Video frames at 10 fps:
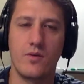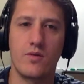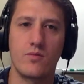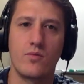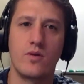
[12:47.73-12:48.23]

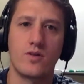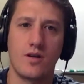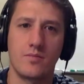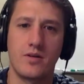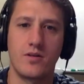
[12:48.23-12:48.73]
that we were
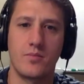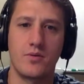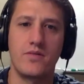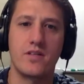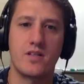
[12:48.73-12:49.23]
talking about in a
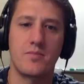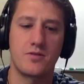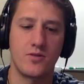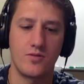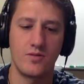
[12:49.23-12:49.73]
previous episode.